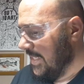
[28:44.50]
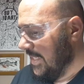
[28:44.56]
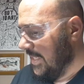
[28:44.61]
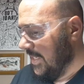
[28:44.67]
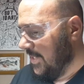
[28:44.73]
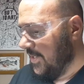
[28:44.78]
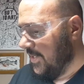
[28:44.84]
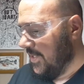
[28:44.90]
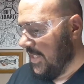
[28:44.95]

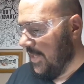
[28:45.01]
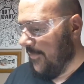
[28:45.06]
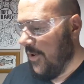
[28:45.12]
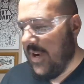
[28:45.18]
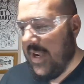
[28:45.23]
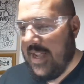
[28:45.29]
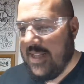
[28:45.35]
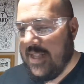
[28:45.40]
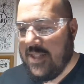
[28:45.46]
there's
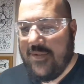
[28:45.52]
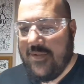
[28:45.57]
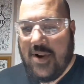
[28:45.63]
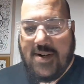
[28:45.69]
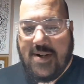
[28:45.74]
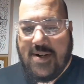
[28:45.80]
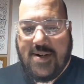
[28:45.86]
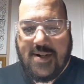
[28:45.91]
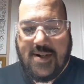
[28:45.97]
different kinds of
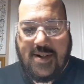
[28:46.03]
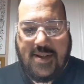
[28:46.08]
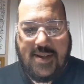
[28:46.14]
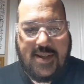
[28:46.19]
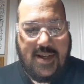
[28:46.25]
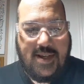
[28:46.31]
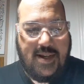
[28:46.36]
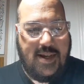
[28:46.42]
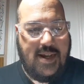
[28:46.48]
hardeners.
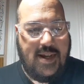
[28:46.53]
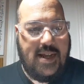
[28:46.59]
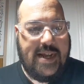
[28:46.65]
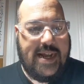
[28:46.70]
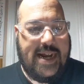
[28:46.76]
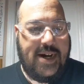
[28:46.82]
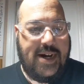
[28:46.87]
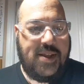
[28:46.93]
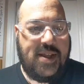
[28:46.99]

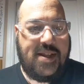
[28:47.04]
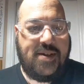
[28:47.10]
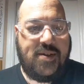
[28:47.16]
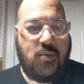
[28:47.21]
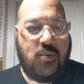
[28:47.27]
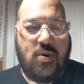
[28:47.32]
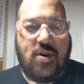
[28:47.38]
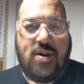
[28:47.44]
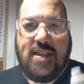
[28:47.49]
I know that
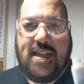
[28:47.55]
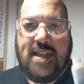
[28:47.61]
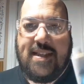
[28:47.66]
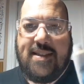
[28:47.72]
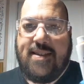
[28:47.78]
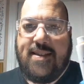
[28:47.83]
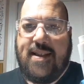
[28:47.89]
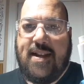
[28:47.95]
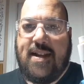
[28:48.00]
there's one
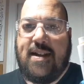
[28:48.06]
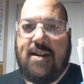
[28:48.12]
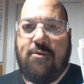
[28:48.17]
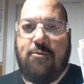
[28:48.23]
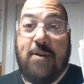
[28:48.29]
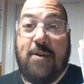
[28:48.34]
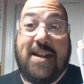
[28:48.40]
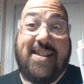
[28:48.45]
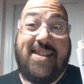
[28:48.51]
that's
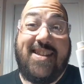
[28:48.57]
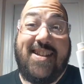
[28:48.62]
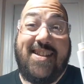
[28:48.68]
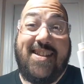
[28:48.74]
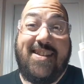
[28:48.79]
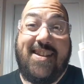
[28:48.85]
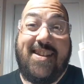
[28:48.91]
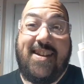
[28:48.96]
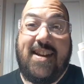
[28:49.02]
red
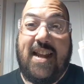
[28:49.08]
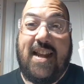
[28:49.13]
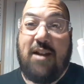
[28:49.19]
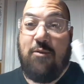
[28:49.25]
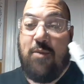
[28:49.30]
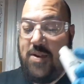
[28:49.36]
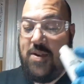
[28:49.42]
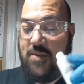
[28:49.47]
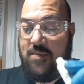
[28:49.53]
tinted, and
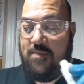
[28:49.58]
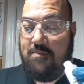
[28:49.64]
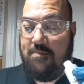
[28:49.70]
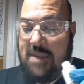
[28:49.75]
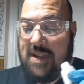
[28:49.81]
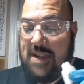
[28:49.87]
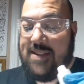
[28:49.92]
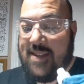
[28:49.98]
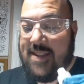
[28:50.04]
when you
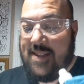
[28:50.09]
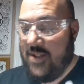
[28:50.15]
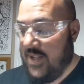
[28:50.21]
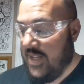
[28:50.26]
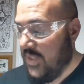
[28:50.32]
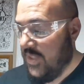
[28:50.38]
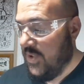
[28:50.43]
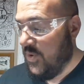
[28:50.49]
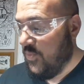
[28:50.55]
mix it
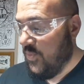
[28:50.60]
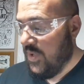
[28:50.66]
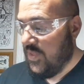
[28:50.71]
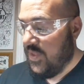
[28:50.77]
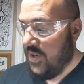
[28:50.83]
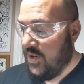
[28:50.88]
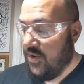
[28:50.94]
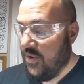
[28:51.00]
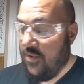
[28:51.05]
together with
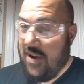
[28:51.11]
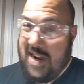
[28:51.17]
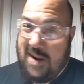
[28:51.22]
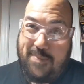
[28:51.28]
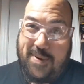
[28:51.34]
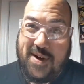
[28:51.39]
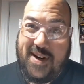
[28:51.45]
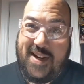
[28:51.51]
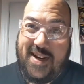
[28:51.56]
the gray
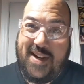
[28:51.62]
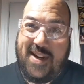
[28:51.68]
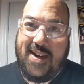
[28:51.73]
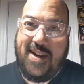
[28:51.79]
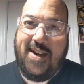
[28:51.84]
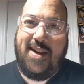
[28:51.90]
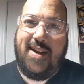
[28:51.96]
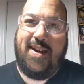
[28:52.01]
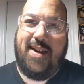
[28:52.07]
putty,
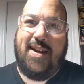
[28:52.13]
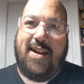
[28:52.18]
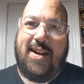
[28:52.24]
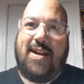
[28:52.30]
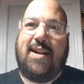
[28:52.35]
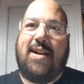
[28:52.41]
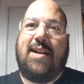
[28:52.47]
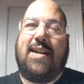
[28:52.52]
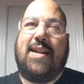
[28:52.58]

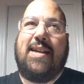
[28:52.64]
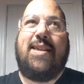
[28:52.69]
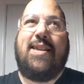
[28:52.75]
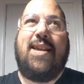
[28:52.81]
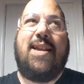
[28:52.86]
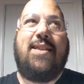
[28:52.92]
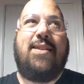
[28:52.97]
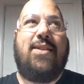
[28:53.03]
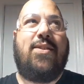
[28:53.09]
it
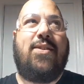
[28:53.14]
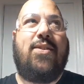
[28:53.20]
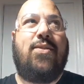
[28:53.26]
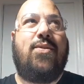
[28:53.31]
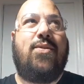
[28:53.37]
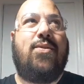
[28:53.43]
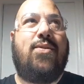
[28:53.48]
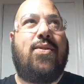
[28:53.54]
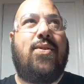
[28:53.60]
tends
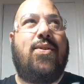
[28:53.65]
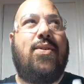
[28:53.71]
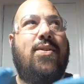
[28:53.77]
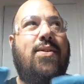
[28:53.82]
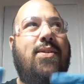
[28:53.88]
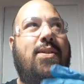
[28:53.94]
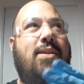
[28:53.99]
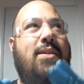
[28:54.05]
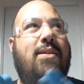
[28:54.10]
to
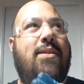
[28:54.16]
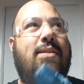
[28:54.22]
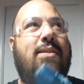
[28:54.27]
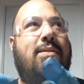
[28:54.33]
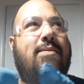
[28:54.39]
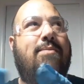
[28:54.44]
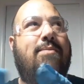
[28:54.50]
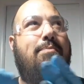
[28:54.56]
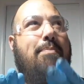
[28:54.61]
turn
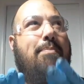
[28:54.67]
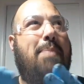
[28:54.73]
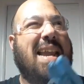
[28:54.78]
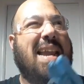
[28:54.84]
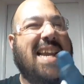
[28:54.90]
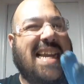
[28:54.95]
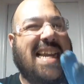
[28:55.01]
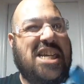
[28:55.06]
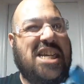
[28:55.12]

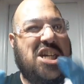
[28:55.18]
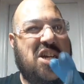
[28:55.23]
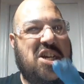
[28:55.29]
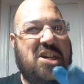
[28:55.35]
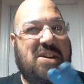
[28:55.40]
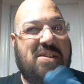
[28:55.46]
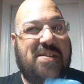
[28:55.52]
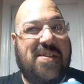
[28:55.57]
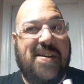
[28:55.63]

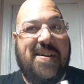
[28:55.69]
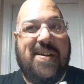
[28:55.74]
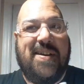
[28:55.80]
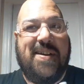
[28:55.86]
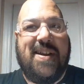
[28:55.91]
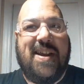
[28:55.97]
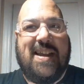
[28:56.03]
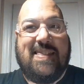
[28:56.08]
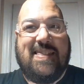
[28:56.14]
pinkish,
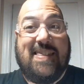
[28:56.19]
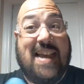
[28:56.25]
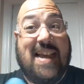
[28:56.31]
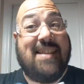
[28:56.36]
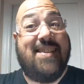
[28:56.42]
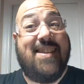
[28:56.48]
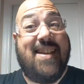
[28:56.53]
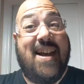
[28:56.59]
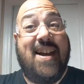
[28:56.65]
and
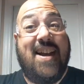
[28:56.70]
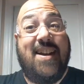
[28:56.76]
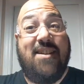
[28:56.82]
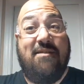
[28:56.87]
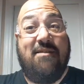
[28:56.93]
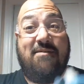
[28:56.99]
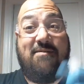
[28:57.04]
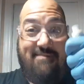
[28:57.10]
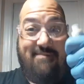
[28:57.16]
that's
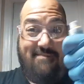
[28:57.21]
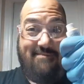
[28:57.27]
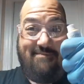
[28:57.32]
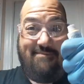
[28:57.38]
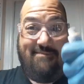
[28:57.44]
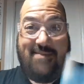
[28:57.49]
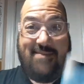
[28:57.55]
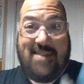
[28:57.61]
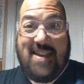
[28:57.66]

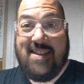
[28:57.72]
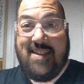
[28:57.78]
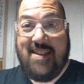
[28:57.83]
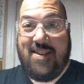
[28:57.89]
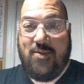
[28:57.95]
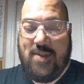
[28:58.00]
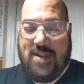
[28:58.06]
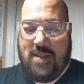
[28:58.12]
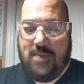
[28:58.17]
the
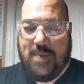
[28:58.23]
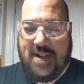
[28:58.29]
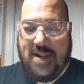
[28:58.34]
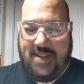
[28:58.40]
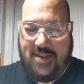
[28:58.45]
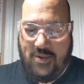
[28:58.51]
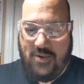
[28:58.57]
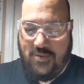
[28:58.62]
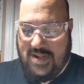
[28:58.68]
sweet
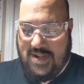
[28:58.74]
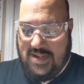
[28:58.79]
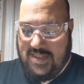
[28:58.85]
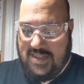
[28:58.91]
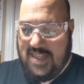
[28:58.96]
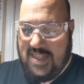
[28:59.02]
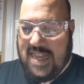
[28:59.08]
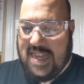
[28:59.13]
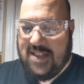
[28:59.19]
spot. So when you
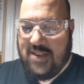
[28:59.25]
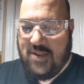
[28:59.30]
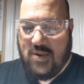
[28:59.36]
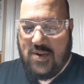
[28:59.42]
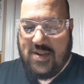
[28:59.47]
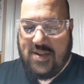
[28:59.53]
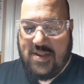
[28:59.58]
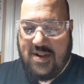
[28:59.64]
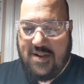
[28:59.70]
see that
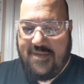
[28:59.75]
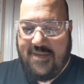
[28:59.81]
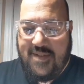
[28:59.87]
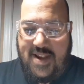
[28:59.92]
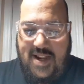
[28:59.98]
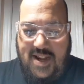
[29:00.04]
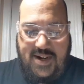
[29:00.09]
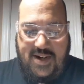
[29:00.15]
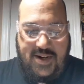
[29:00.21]
sort of stuff,
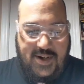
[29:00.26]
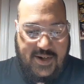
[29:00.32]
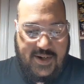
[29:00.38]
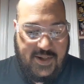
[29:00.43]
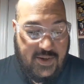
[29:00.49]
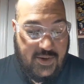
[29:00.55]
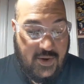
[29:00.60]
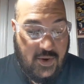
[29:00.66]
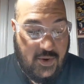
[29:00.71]
you're
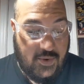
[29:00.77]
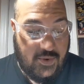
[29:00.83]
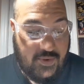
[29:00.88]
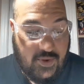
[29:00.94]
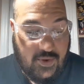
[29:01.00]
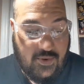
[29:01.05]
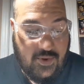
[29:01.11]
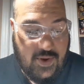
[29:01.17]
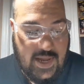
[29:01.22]
good to go.
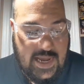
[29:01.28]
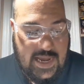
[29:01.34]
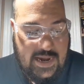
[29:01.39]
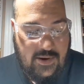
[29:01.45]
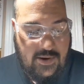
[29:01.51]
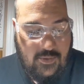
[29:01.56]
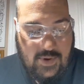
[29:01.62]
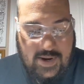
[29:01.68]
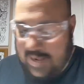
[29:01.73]
So
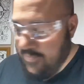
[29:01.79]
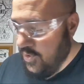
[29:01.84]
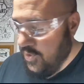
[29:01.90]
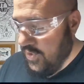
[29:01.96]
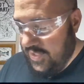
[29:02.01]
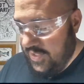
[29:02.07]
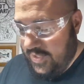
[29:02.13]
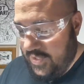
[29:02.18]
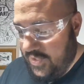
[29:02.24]
what I'm
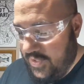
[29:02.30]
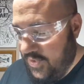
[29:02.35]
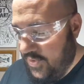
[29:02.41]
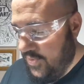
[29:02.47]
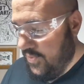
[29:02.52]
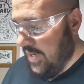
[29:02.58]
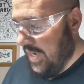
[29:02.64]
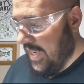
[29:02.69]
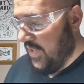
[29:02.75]
going to
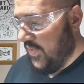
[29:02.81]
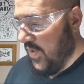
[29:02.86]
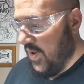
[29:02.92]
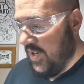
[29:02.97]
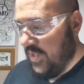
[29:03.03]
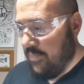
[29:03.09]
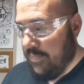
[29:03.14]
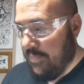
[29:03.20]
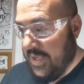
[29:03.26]
do as far
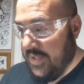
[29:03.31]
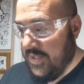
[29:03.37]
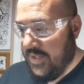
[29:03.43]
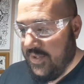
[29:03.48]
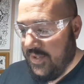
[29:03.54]
as Bondo